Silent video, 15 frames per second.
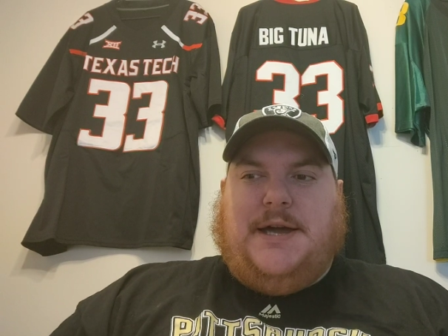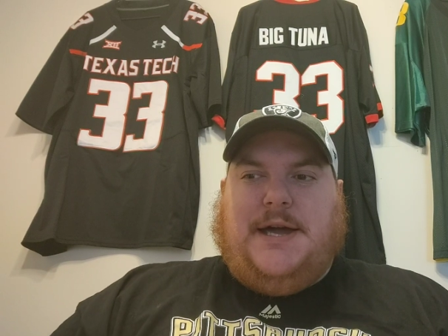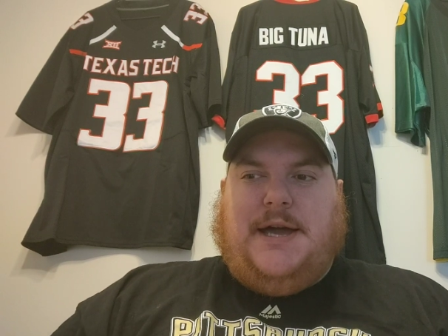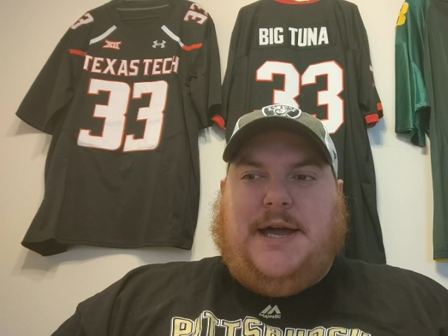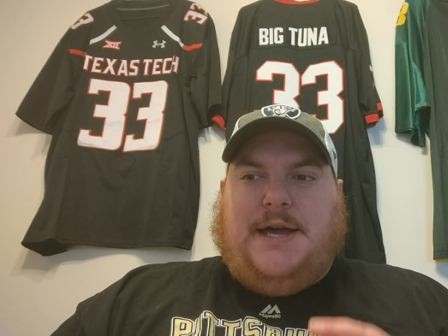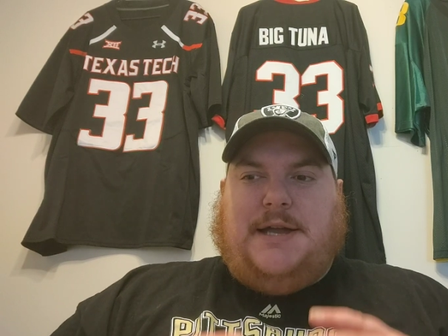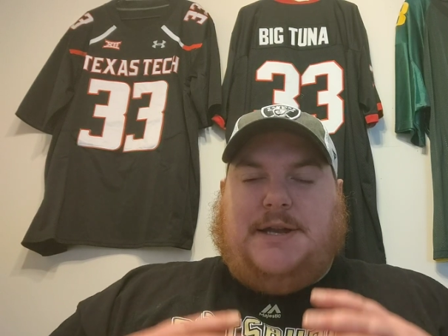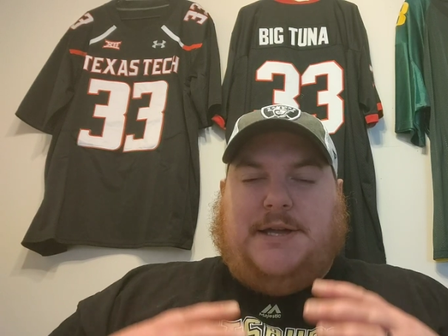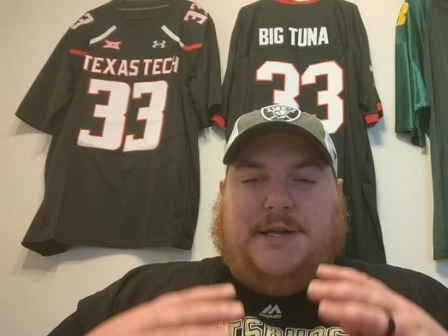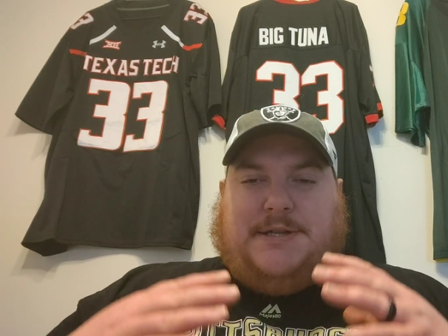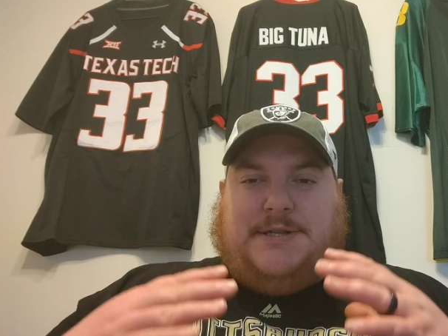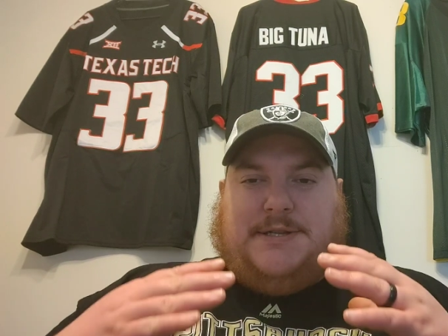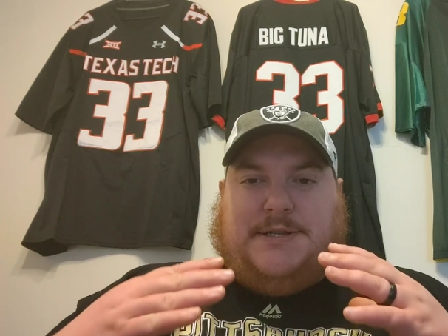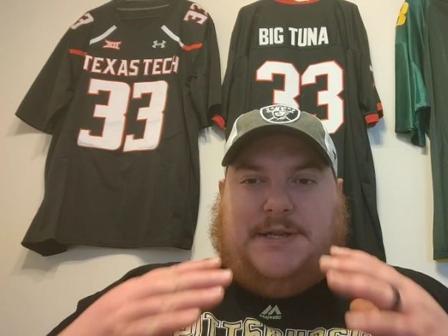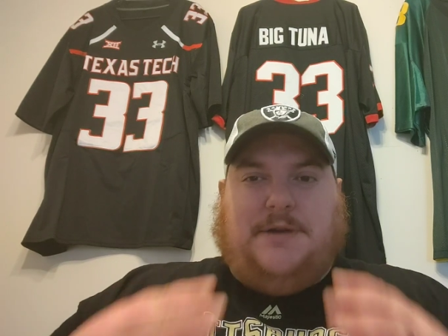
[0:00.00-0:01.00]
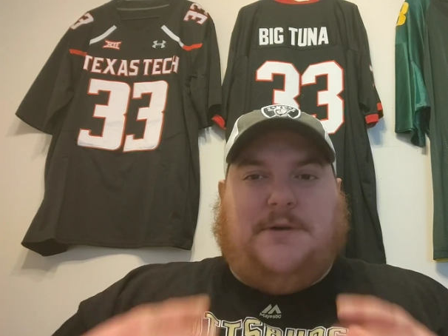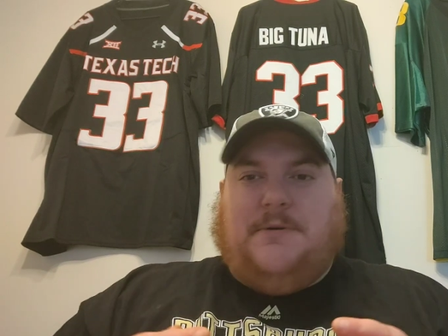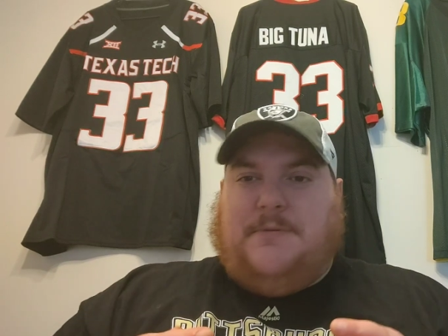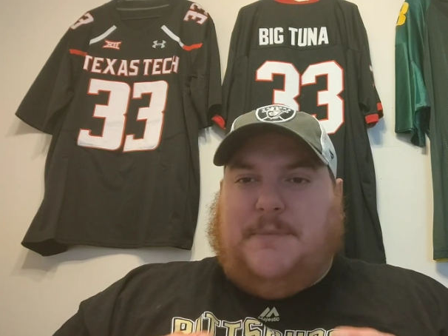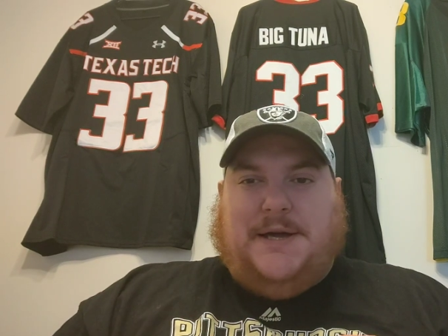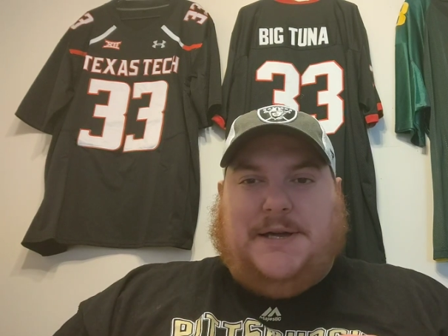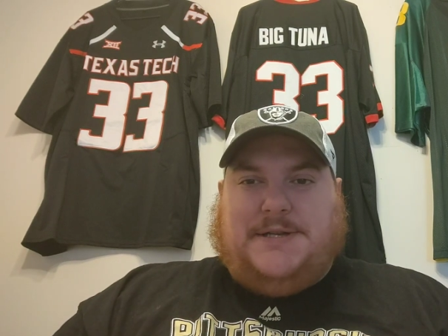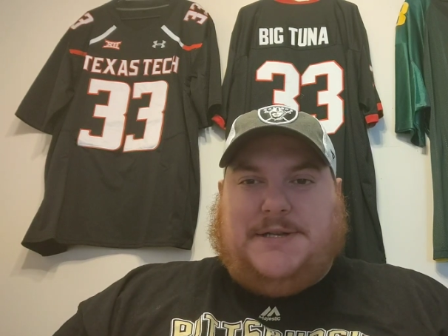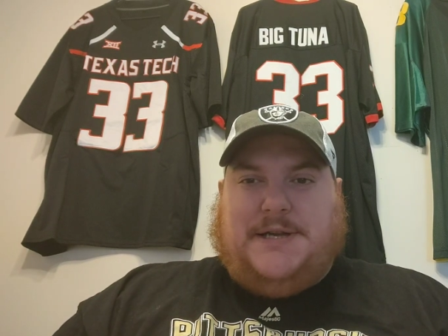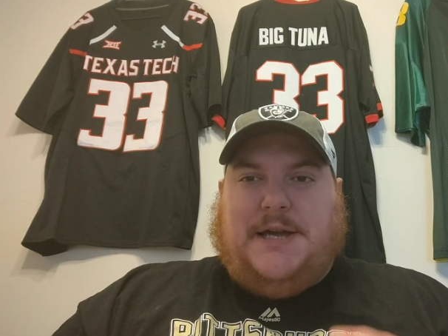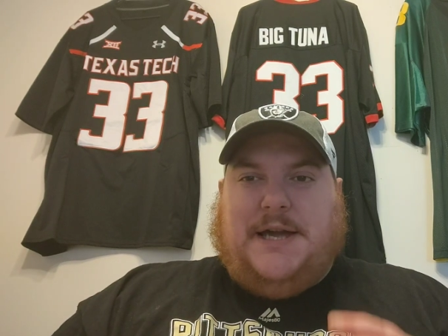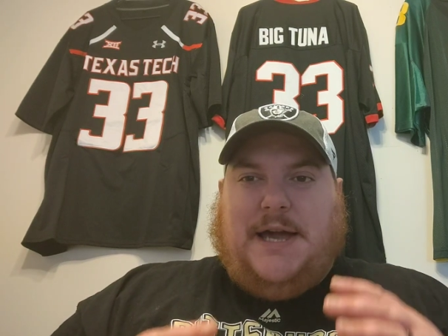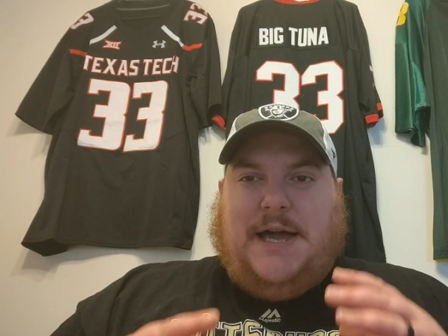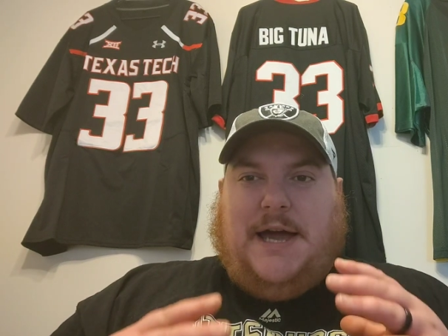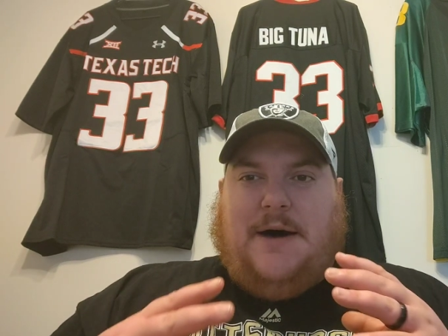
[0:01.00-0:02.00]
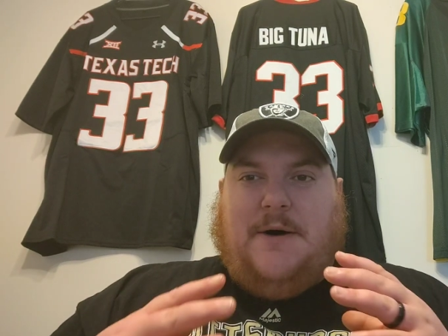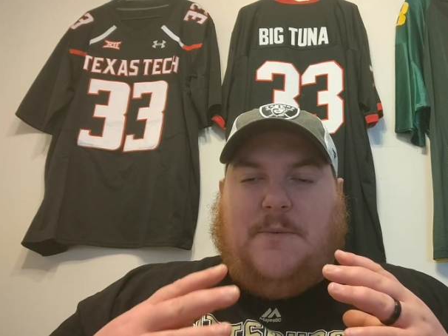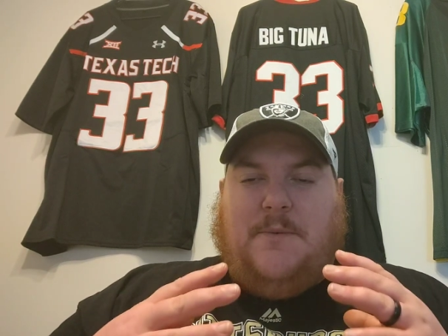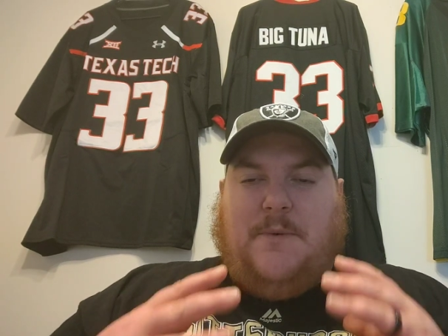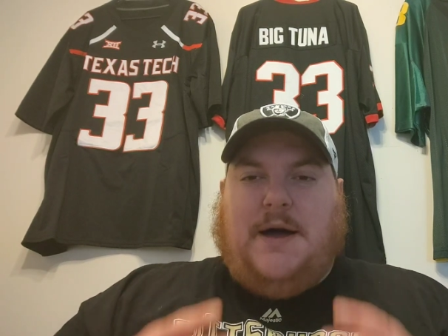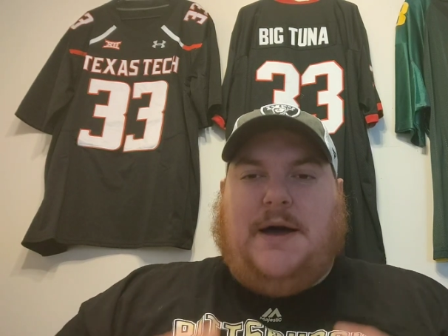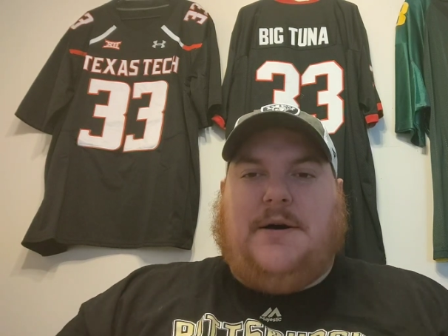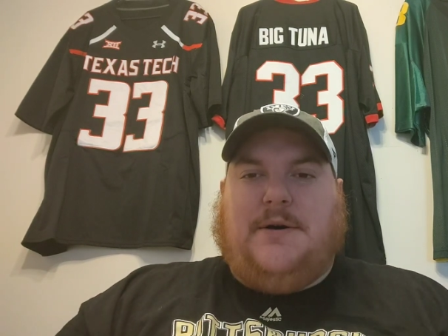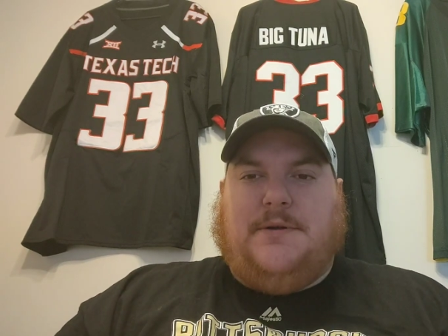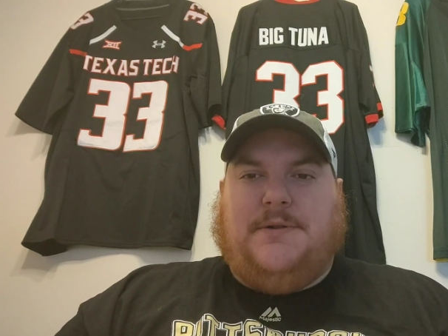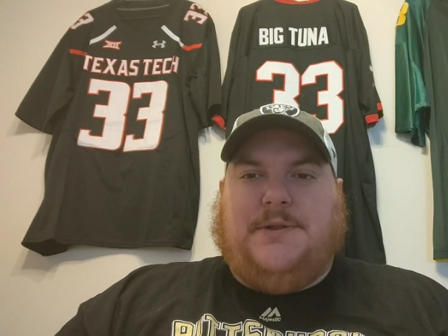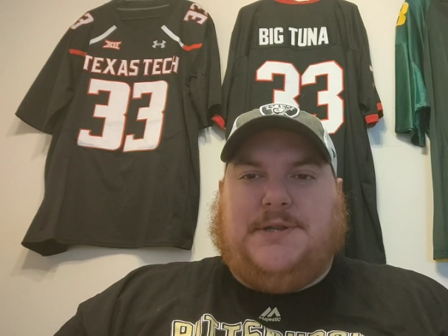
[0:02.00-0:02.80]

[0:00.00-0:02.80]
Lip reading: And it's still amazing how well